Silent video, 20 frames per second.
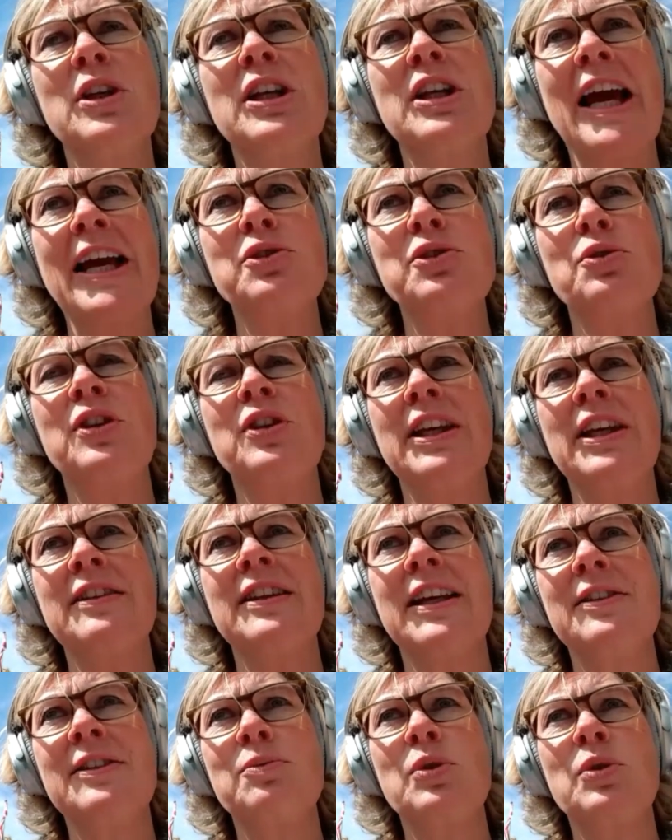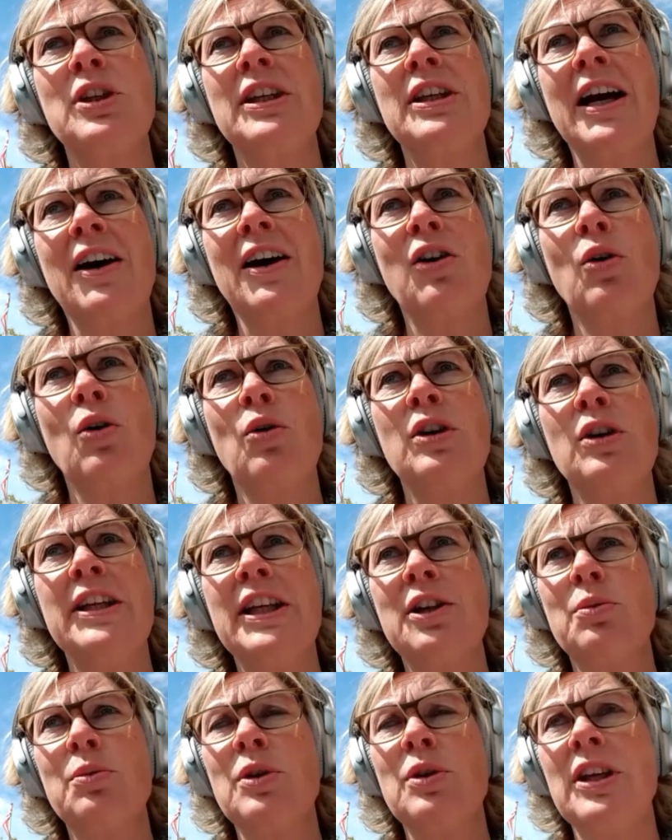like to think that we are all
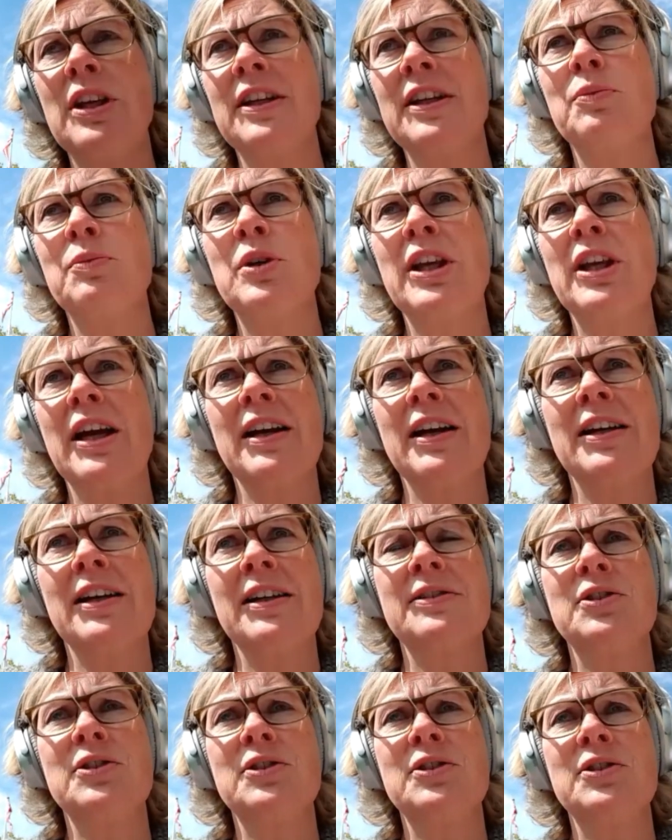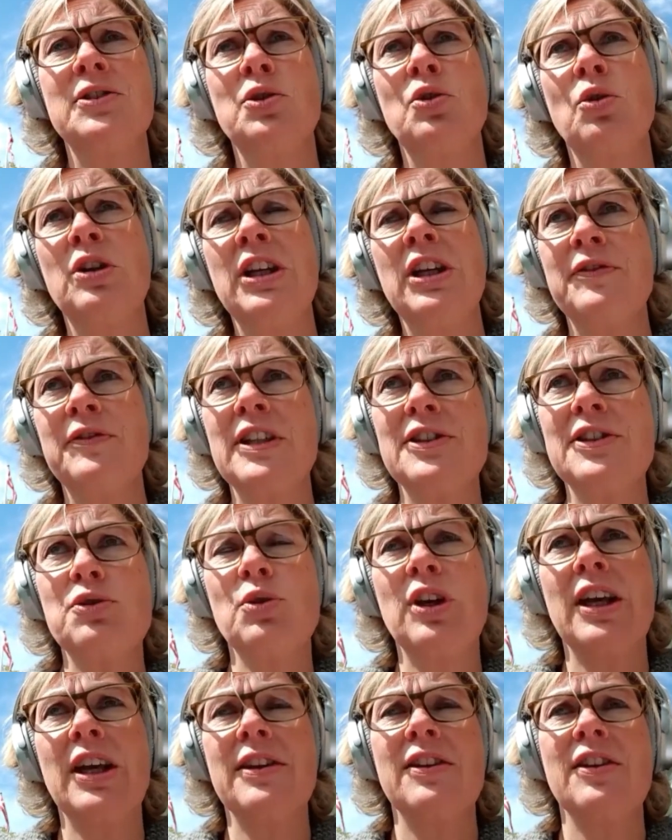equal, and we are, lifting
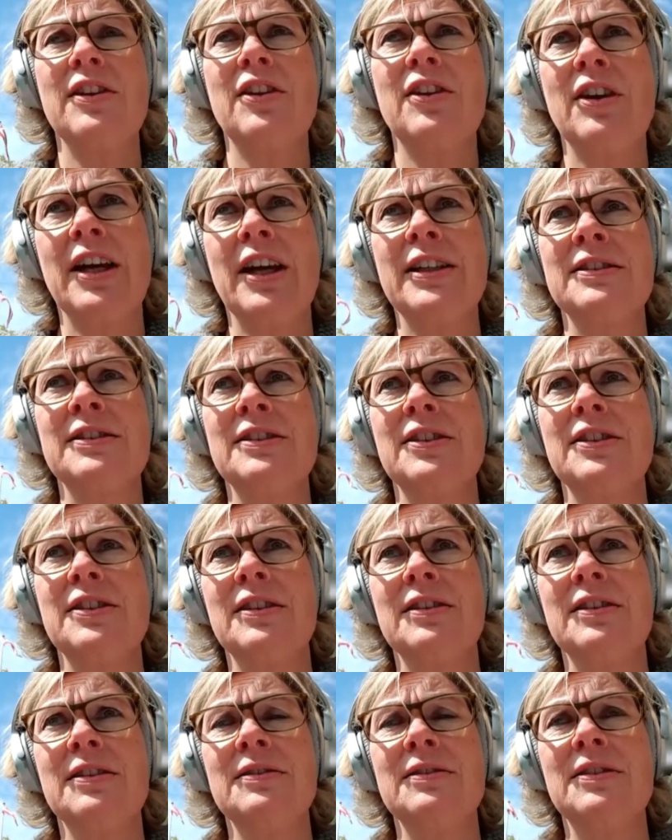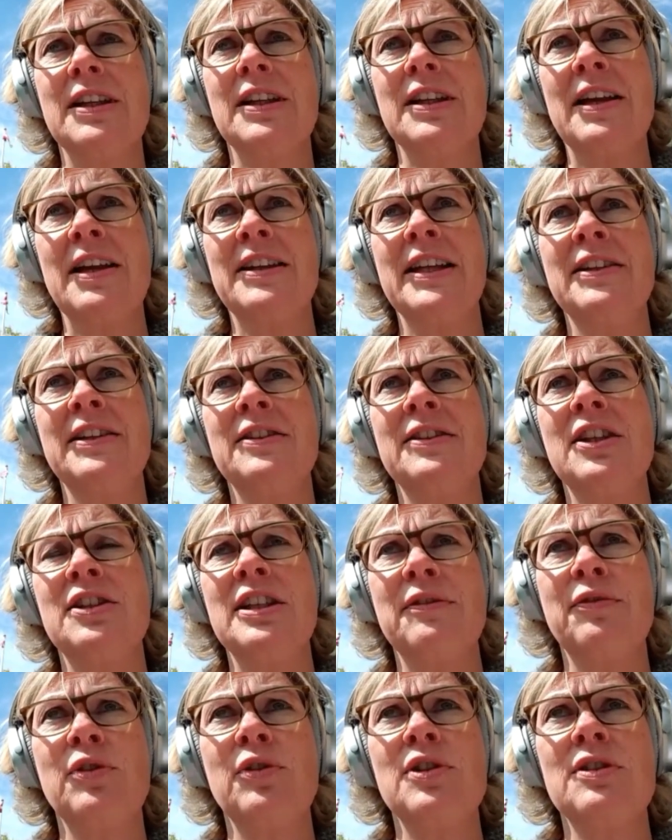together, and I think the
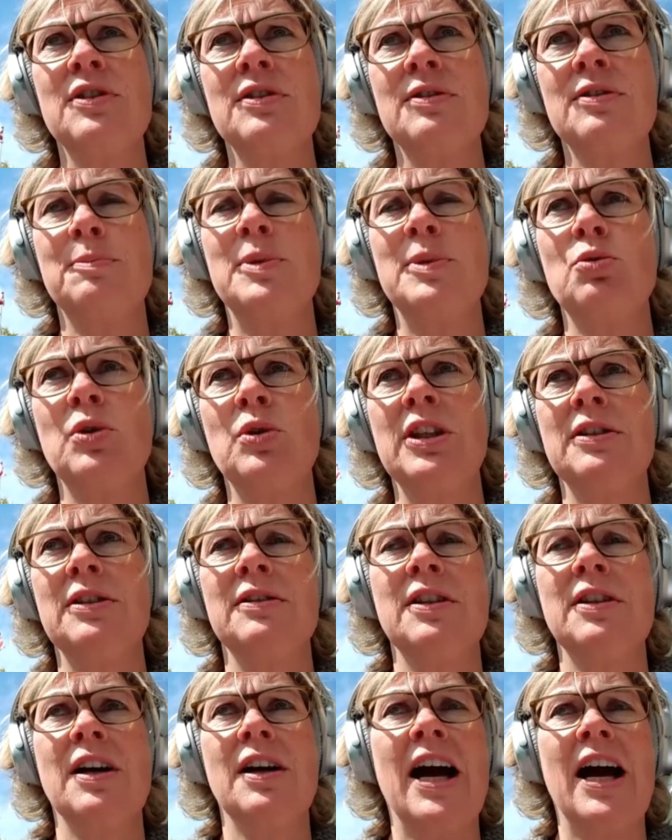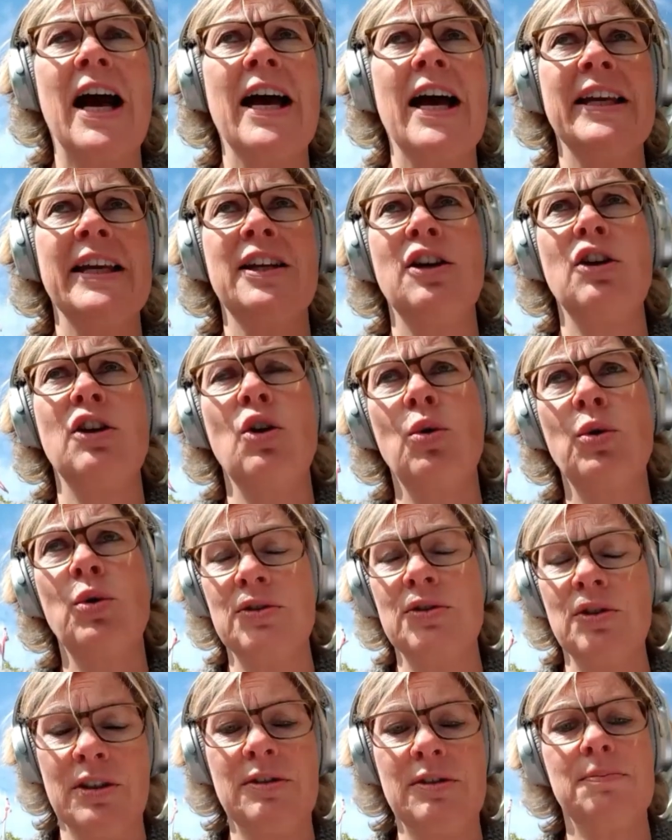difference between the high and low is
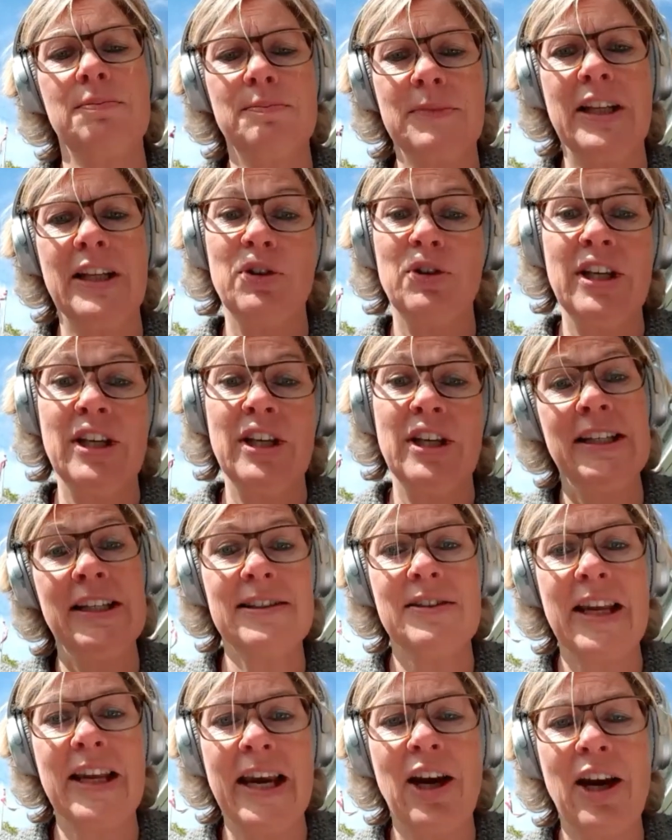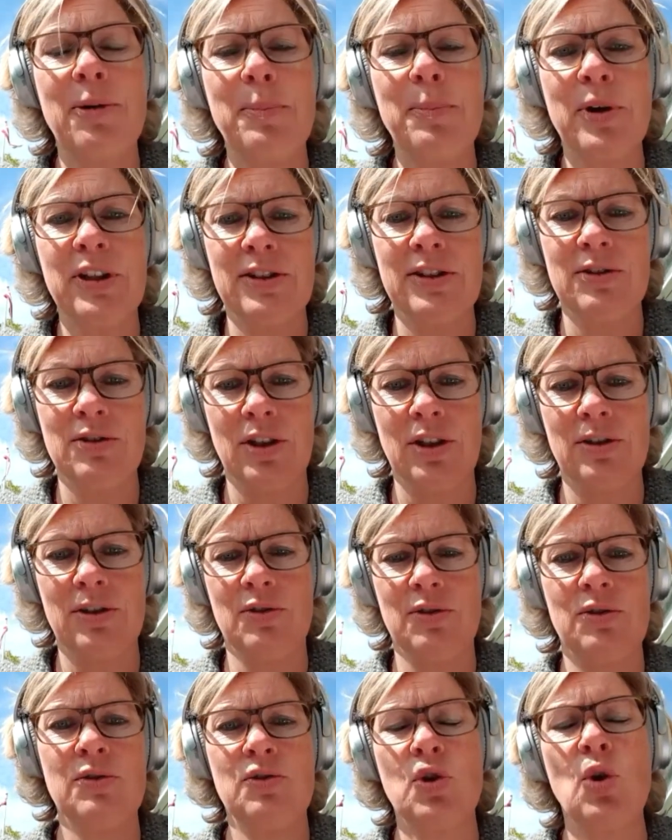not there. It is there, but it's not
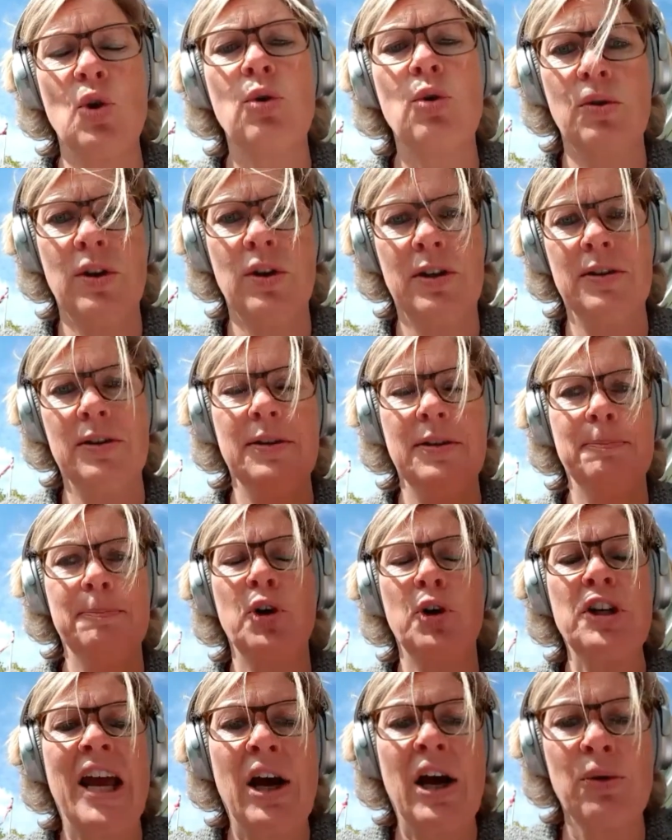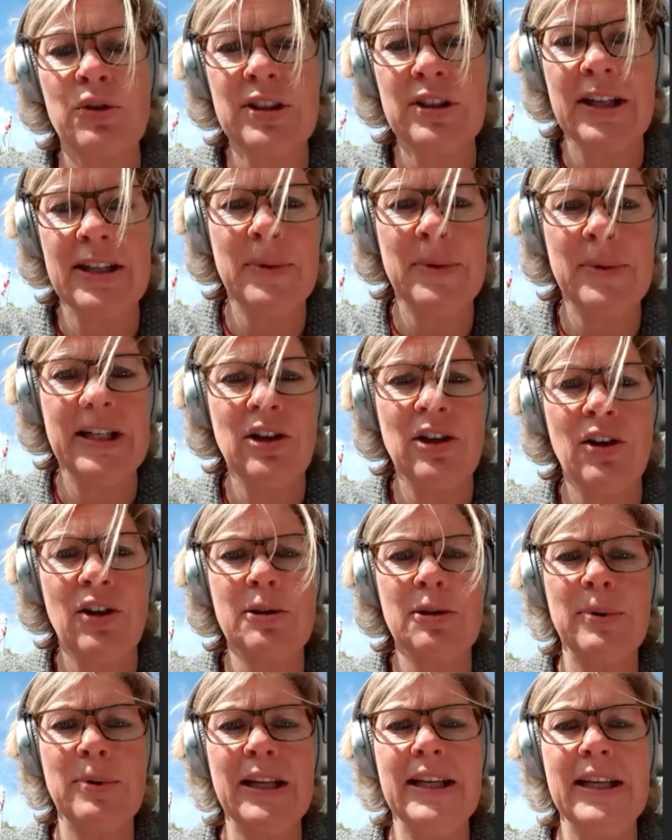so pronounced as many
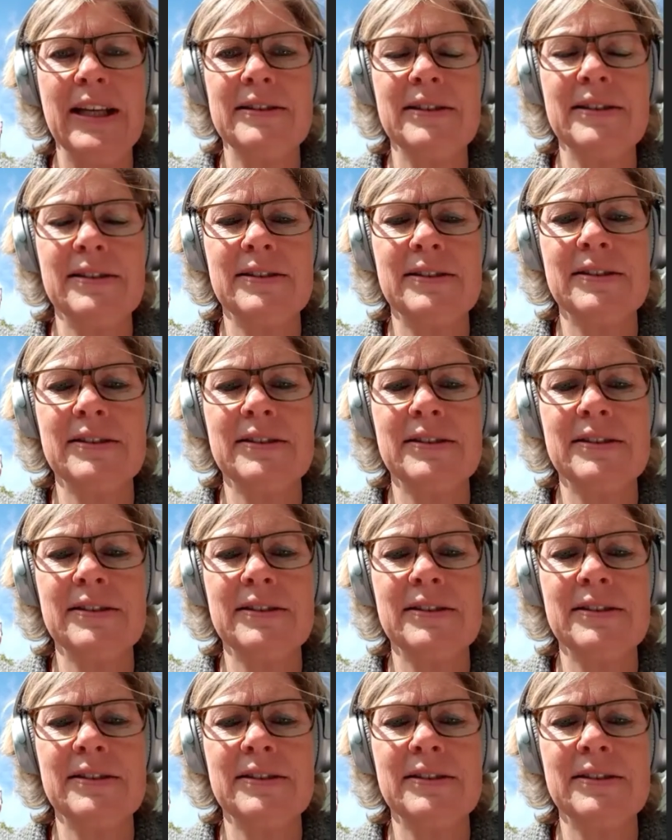other places.